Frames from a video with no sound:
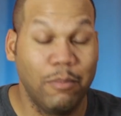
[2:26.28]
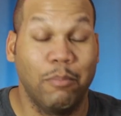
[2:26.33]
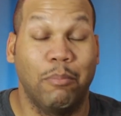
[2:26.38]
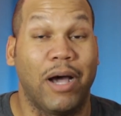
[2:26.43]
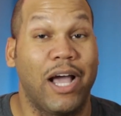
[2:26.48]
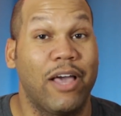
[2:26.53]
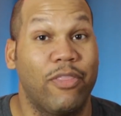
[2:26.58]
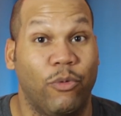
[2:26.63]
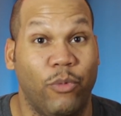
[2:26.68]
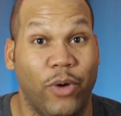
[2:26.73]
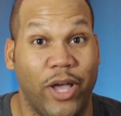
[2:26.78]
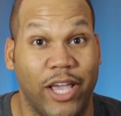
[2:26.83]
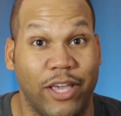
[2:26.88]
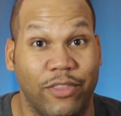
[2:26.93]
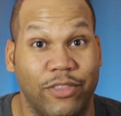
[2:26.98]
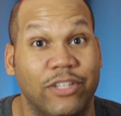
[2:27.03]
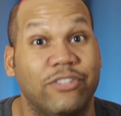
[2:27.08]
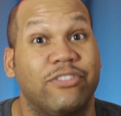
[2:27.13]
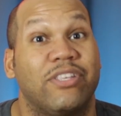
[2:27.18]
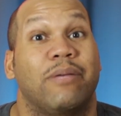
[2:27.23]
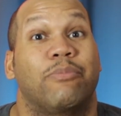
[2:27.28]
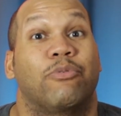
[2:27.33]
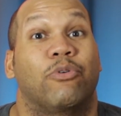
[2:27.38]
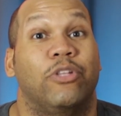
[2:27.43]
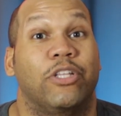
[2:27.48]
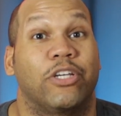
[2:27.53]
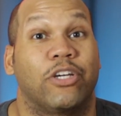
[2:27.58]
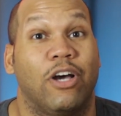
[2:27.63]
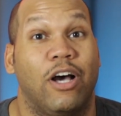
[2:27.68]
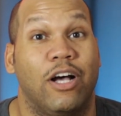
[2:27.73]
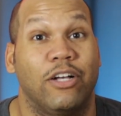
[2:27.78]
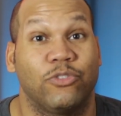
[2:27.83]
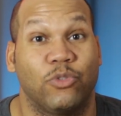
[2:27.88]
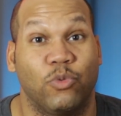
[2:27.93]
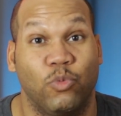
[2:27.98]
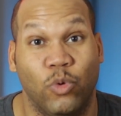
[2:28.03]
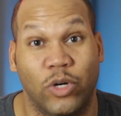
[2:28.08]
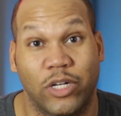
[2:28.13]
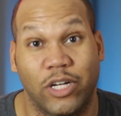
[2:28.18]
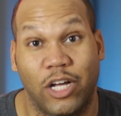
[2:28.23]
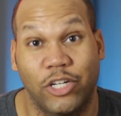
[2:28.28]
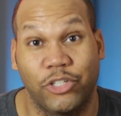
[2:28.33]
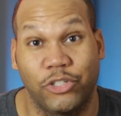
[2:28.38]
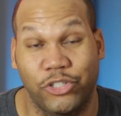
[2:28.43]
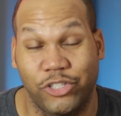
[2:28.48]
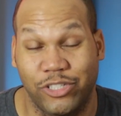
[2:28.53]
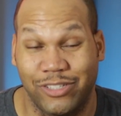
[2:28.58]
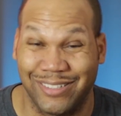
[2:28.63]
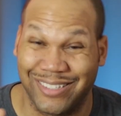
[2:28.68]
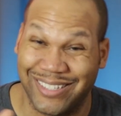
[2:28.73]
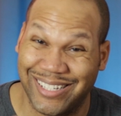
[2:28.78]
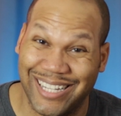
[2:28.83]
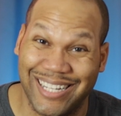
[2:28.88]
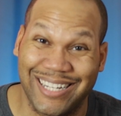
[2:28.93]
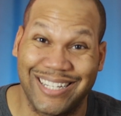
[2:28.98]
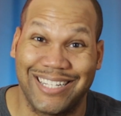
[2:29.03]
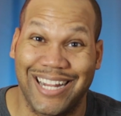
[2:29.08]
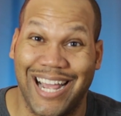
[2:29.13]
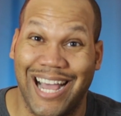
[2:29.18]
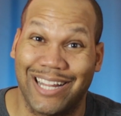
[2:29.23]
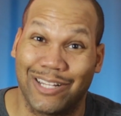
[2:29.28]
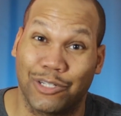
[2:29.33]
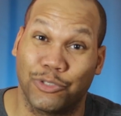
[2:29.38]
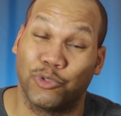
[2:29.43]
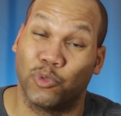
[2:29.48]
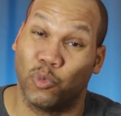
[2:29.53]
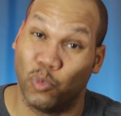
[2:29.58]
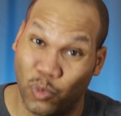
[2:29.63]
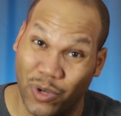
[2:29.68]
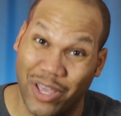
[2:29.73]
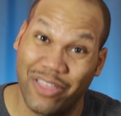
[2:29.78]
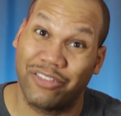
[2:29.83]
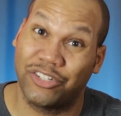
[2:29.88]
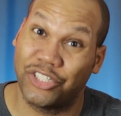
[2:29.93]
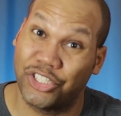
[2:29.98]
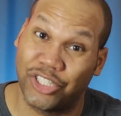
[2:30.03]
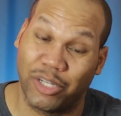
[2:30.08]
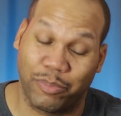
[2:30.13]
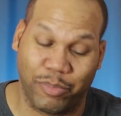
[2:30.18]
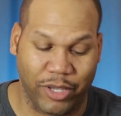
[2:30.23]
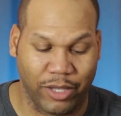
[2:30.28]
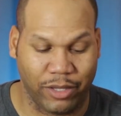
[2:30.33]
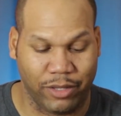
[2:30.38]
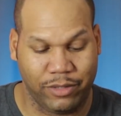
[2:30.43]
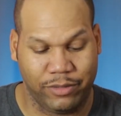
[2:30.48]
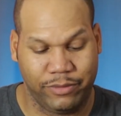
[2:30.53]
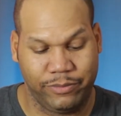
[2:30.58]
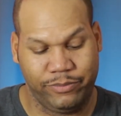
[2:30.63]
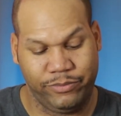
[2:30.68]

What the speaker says: By the way, this saber only cost $110 with shipping.